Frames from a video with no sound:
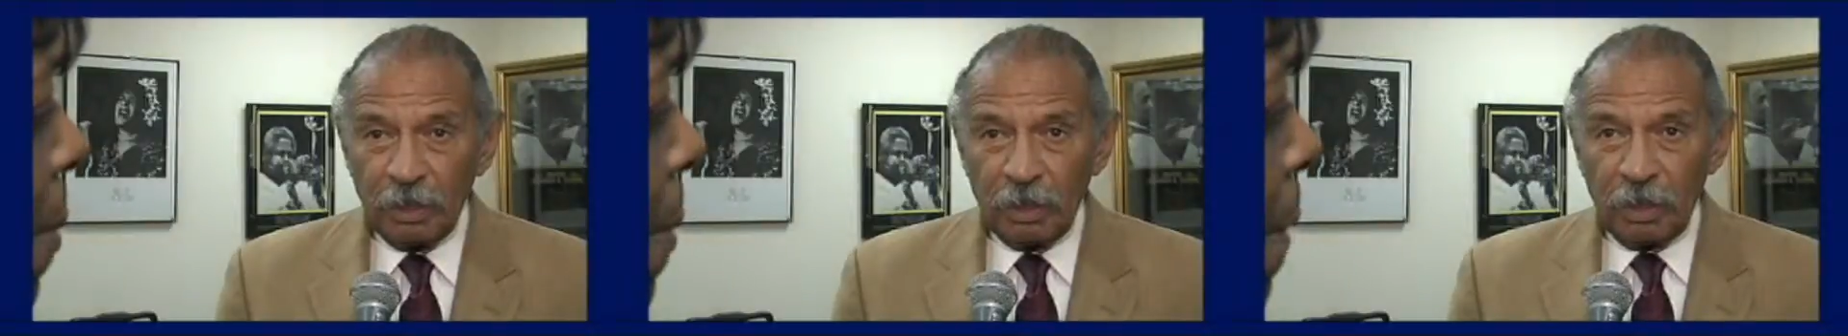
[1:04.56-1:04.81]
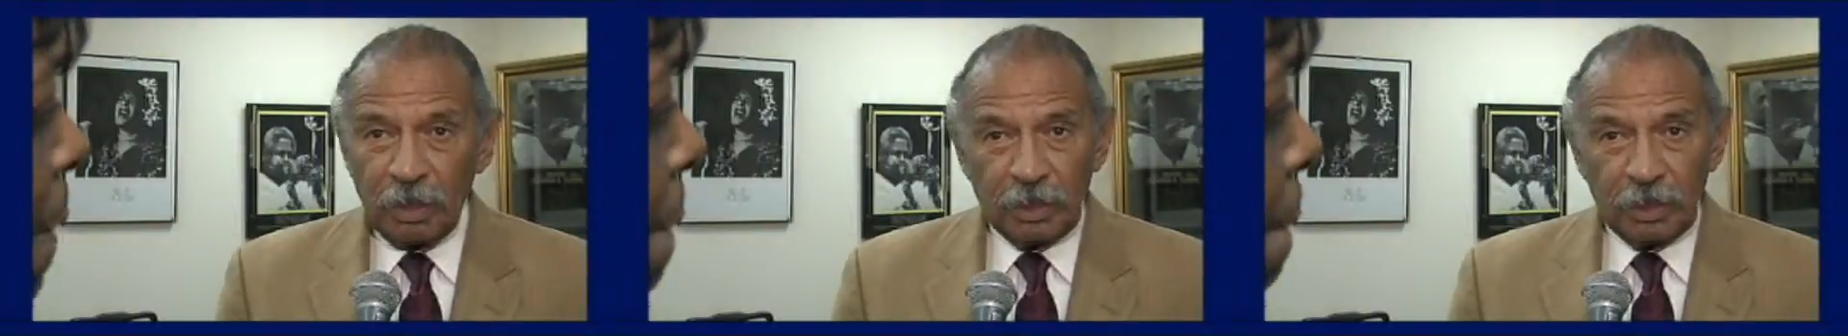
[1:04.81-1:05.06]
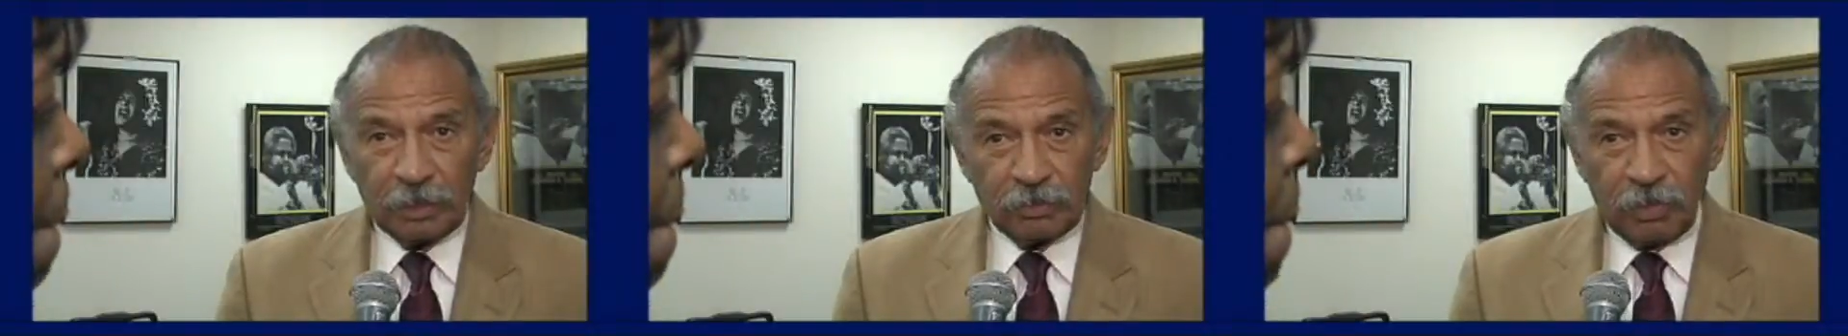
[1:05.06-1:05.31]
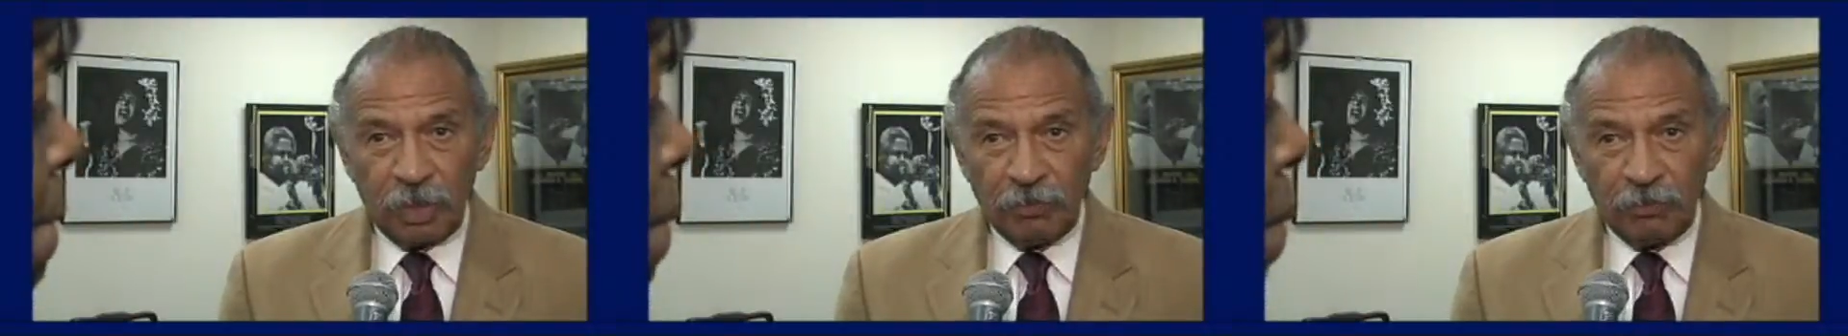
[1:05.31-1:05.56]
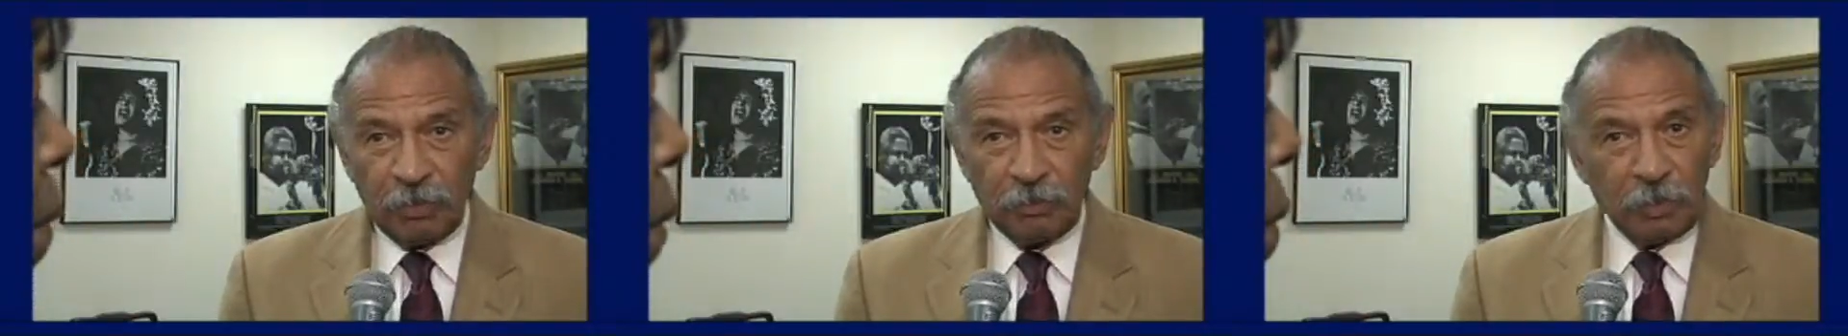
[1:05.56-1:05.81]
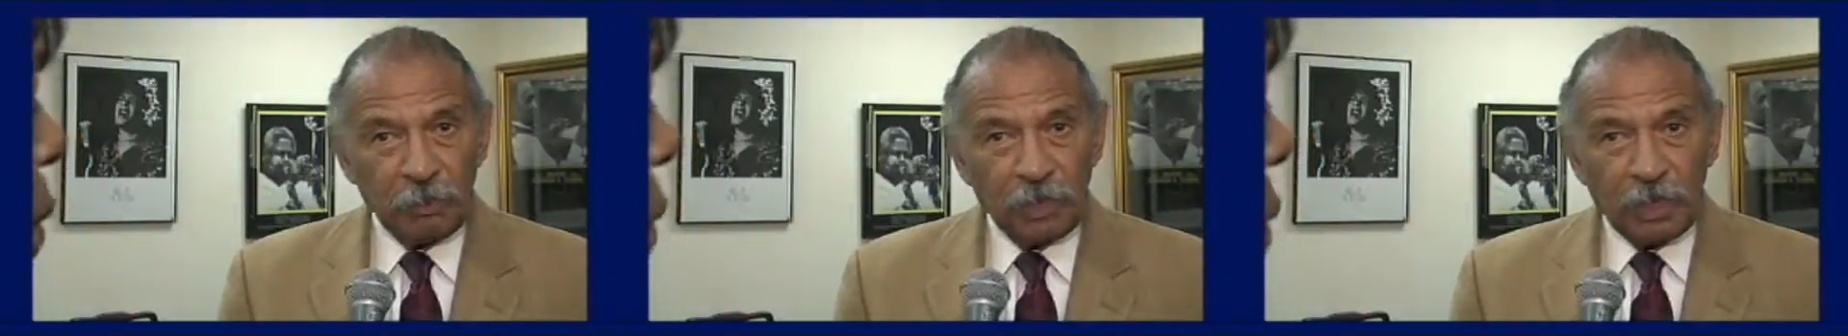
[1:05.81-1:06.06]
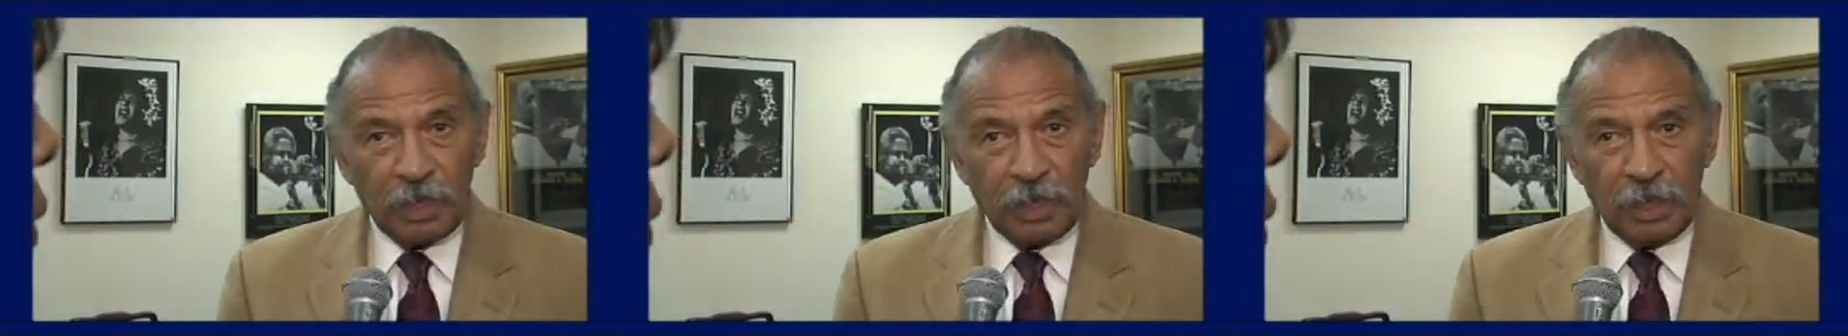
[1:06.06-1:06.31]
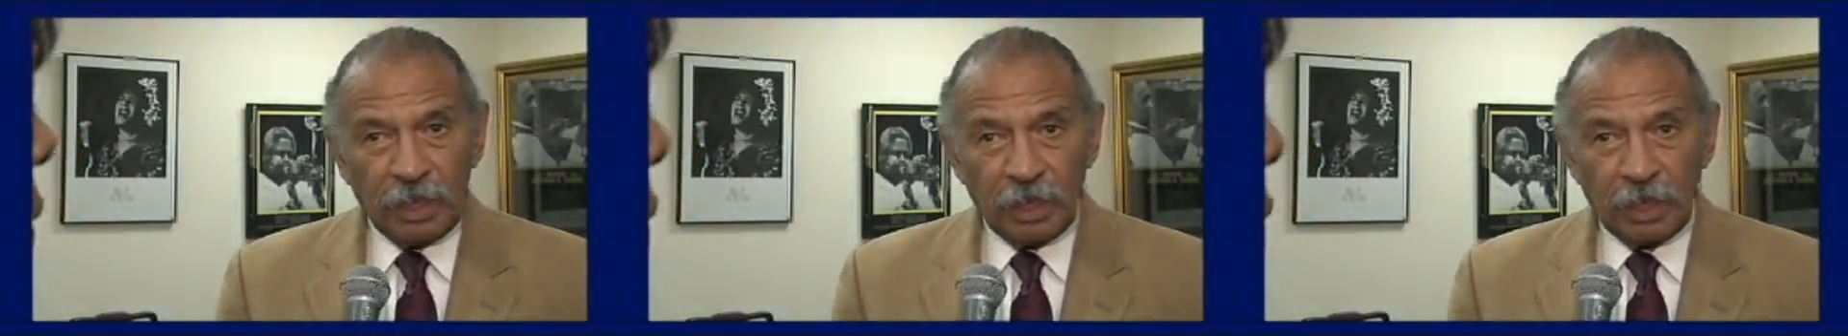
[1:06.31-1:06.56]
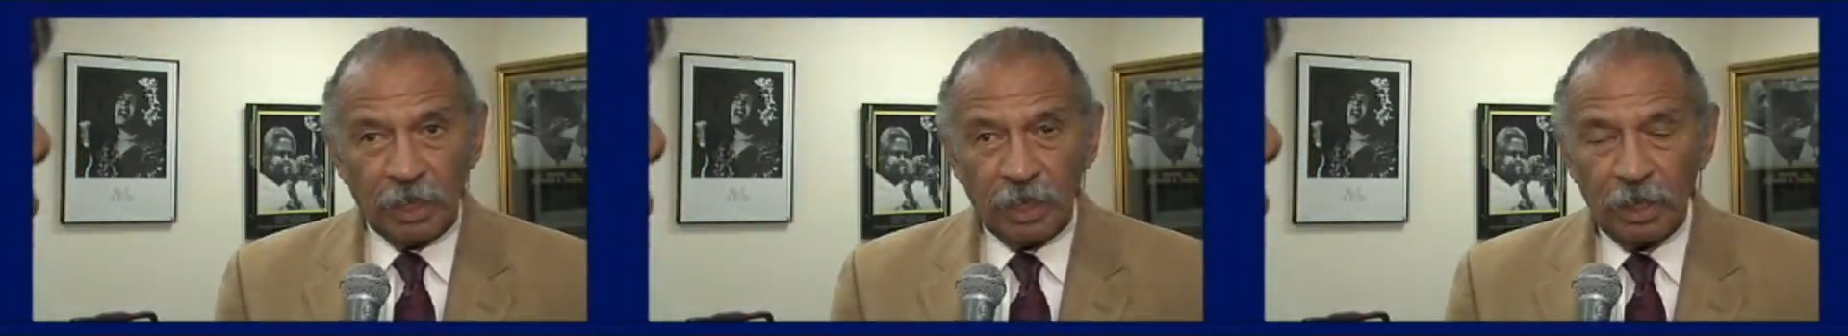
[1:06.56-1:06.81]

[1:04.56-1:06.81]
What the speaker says: on this right from the beginning,